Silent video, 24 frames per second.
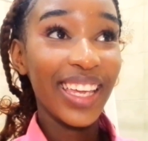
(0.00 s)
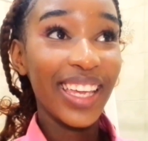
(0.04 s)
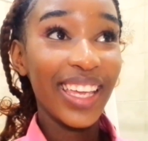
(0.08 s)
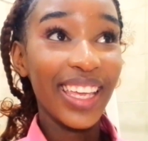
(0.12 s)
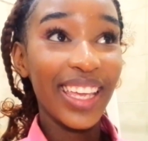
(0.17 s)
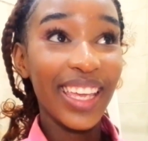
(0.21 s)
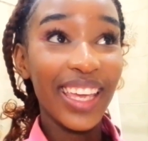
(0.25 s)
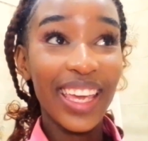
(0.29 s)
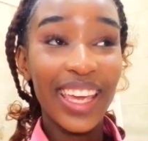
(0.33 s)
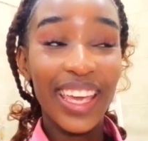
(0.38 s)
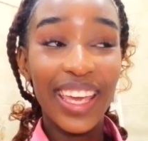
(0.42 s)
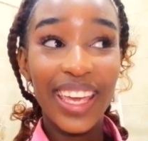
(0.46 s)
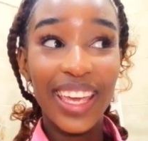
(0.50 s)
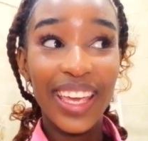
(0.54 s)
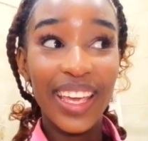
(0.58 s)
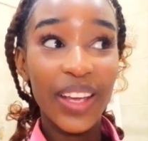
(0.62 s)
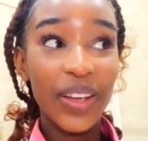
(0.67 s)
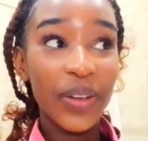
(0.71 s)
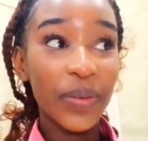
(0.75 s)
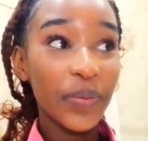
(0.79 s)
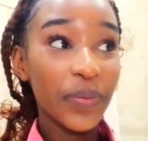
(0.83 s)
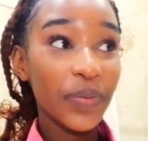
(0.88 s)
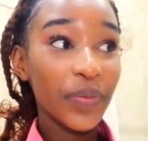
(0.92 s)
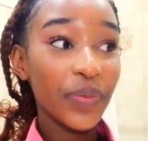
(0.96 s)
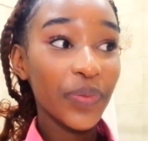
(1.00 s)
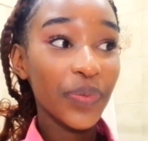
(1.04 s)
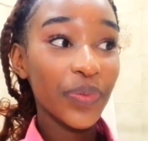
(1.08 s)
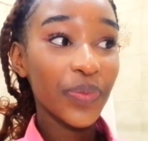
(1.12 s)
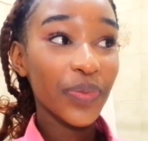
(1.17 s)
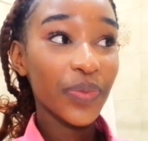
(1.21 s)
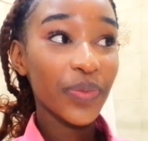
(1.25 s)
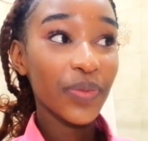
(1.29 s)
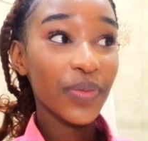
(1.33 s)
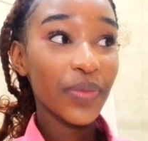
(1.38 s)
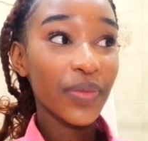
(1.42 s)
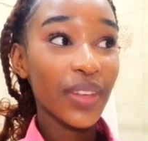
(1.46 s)
Yeah,
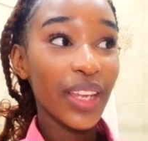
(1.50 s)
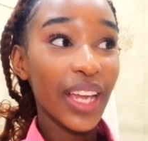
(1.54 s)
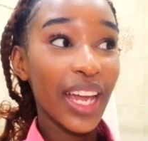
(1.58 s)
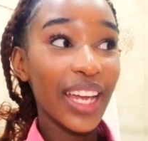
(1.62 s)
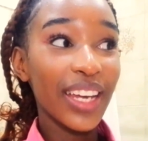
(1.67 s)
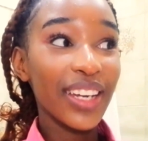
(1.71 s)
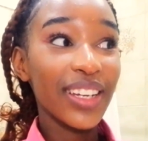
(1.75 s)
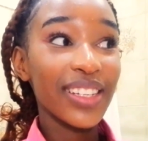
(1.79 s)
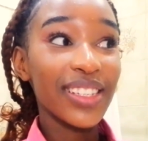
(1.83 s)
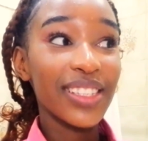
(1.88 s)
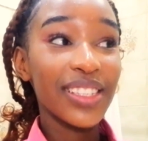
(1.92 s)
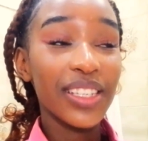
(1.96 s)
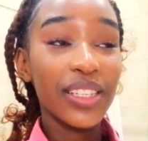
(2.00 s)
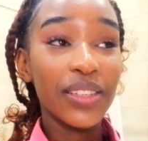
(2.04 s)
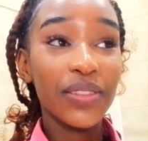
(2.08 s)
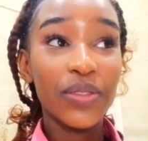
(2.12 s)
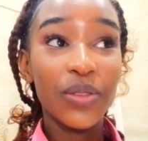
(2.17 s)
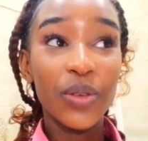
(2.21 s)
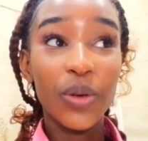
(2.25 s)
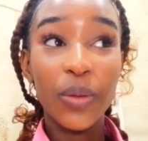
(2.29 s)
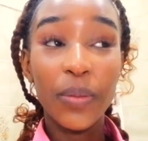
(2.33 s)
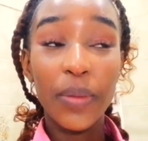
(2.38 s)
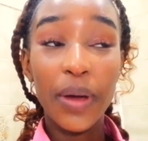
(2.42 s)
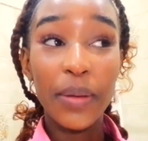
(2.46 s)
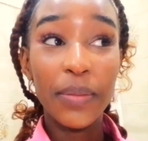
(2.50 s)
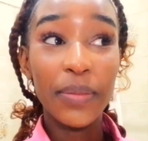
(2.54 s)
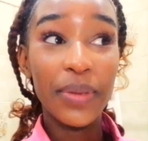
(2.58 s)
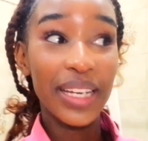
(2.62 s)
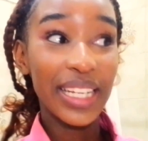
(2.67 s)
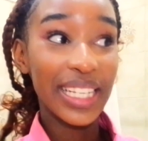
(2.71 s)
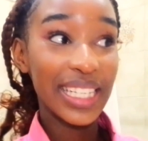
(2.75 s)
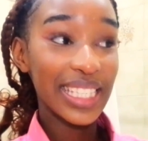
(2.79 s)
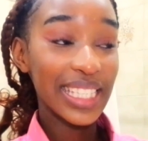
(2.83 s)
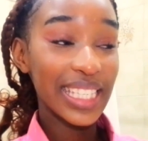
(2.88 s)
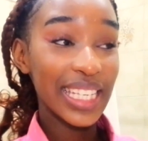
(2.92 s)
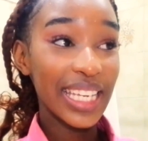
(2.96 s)
I received all my
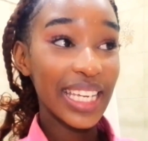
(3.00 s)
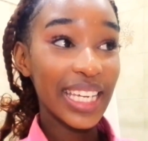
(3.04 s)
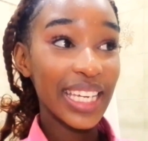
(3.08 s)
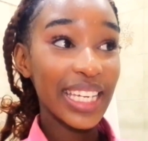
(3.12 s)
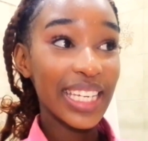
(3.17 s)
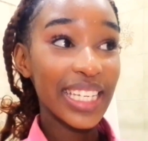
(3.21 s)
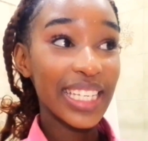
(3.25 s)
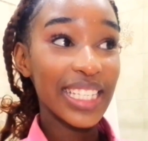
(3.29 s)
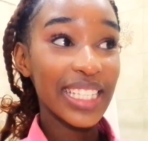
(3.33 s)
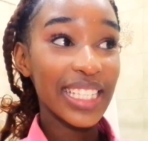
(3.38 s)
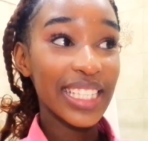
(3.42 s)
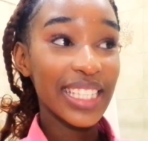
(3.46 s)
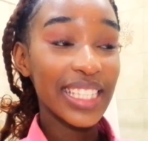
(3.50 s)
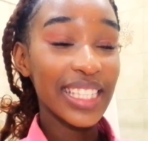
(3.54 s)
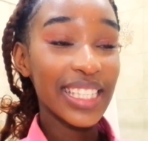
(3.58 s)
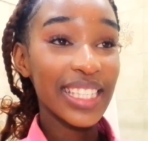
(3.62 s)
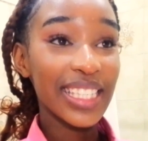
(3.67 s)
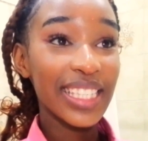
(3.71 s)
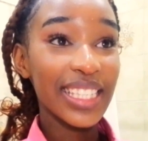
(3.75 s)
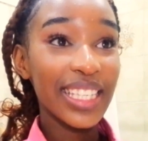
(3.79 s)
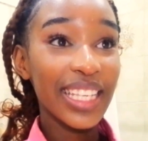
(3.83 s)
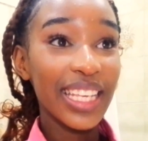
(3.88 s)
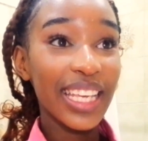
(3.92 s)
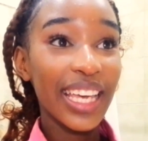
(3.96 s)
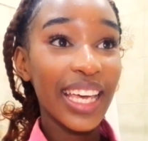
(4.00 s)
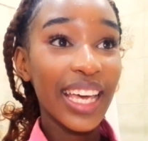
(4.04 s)
blessings.